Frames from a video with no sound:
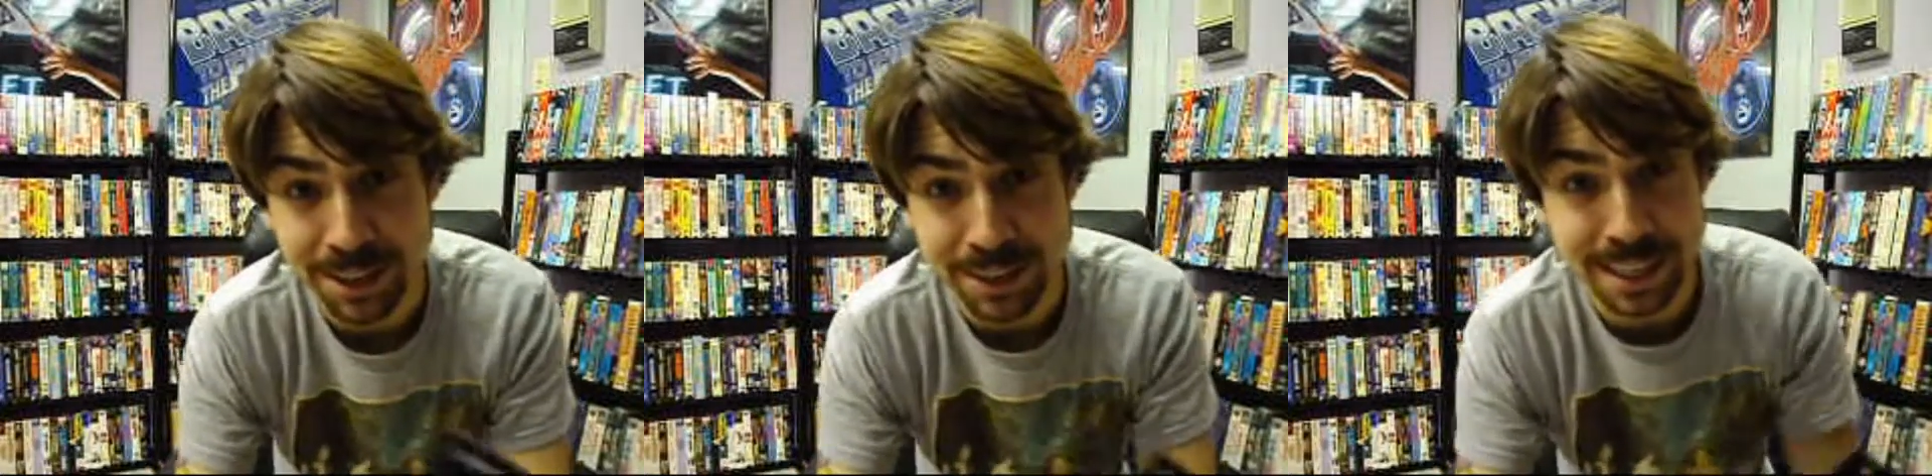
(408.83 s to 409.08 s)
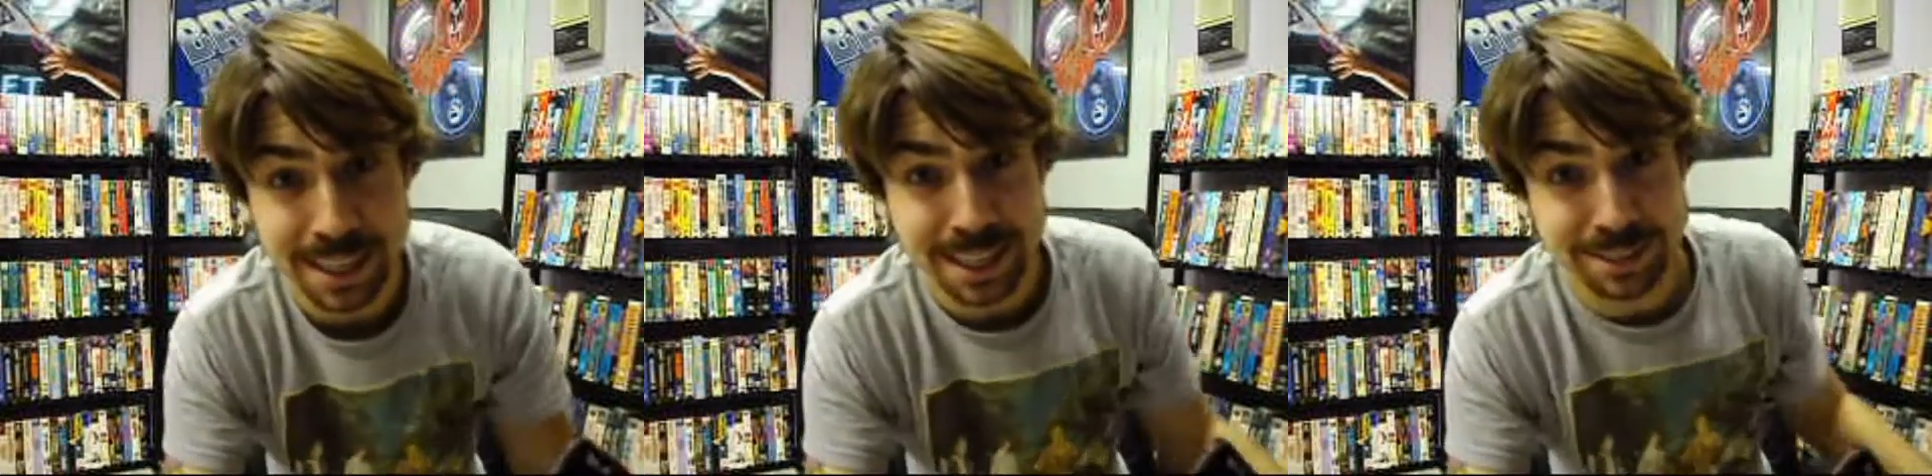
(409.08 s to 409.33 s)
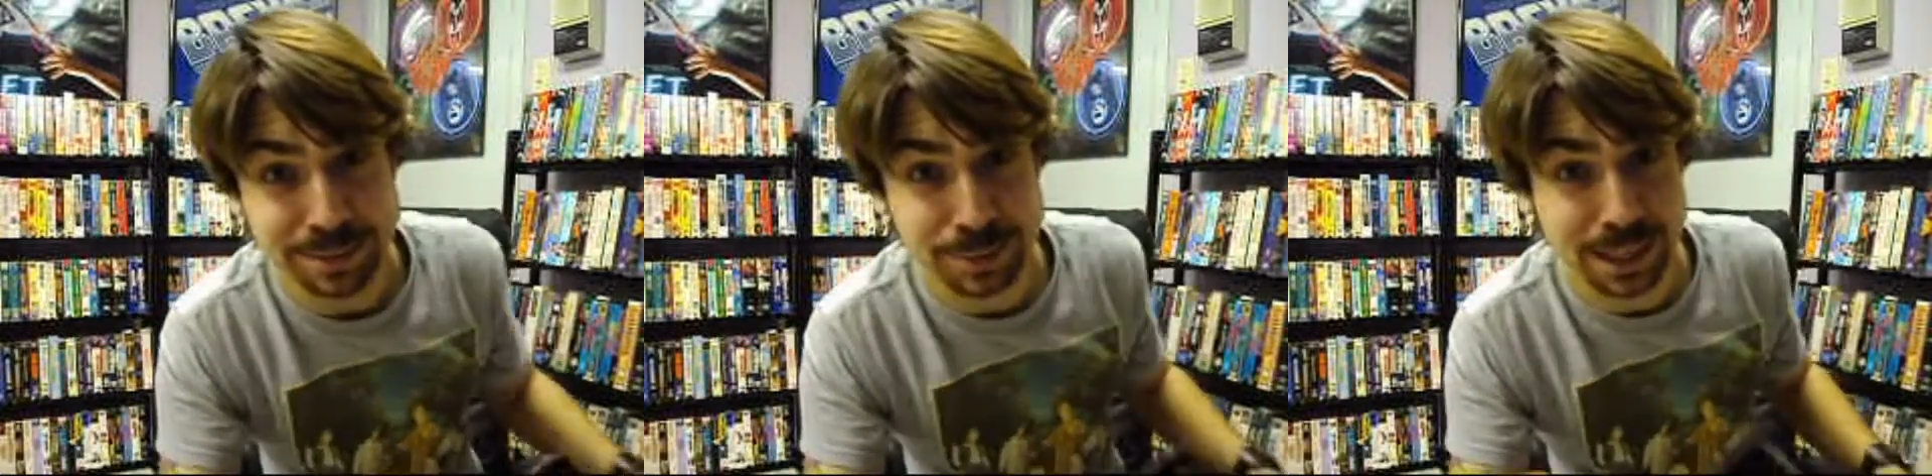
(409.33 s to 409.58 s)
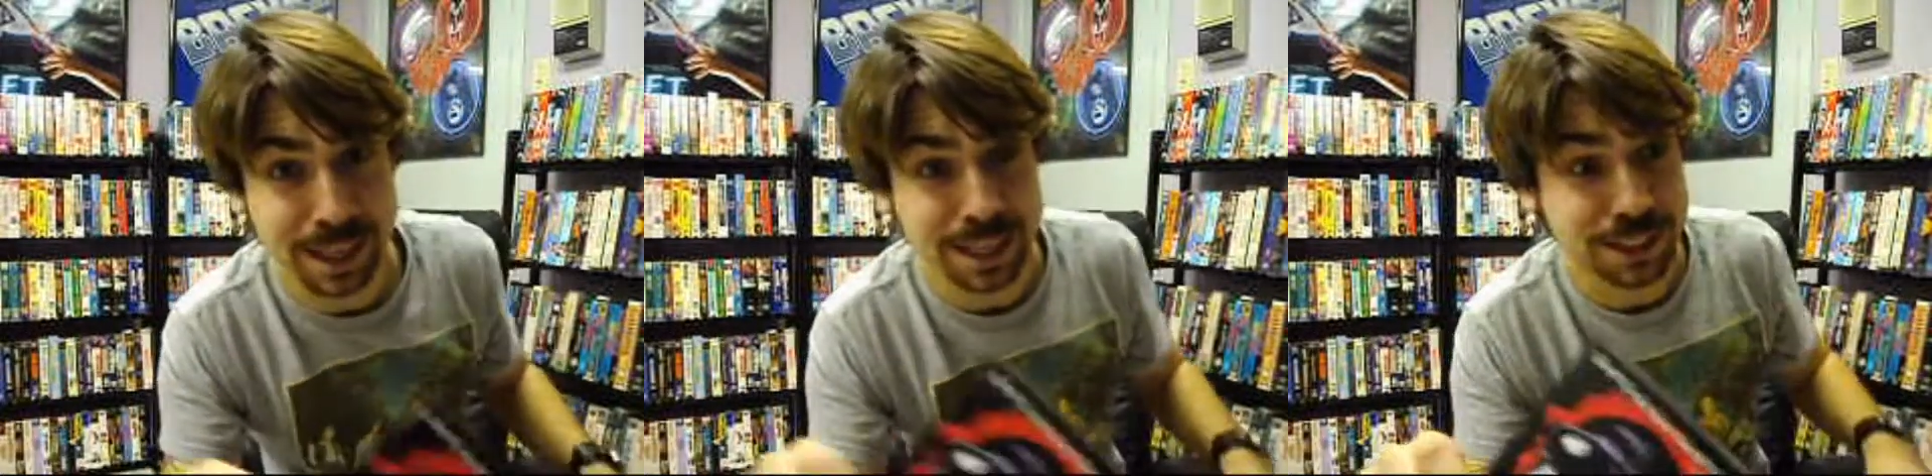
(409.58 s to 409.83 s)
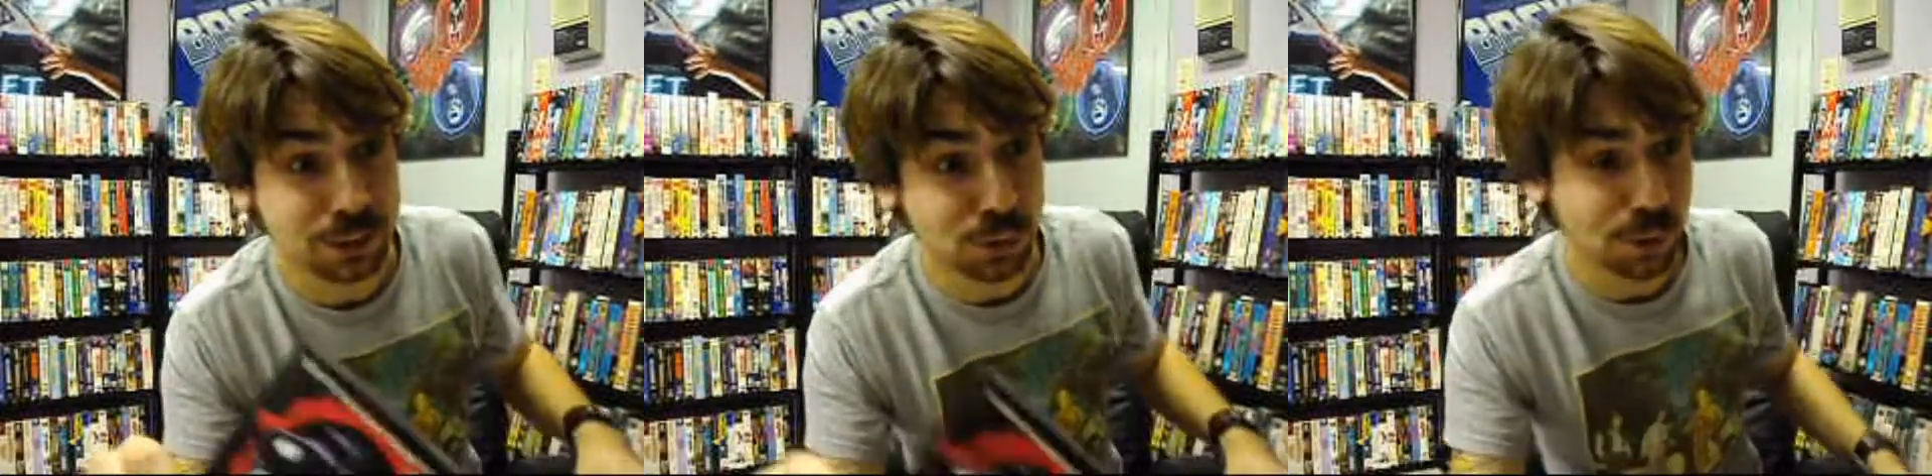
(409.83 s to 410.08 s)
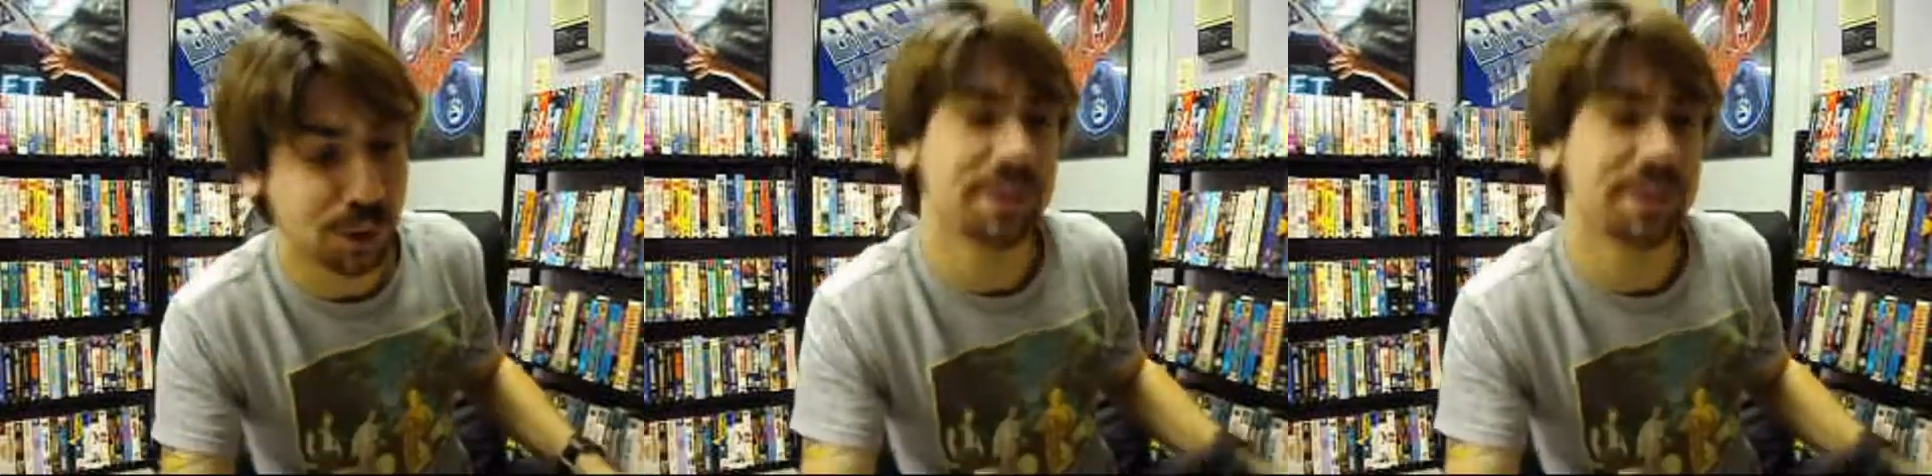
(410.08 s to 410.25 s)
and he kind of gives them a guided tour.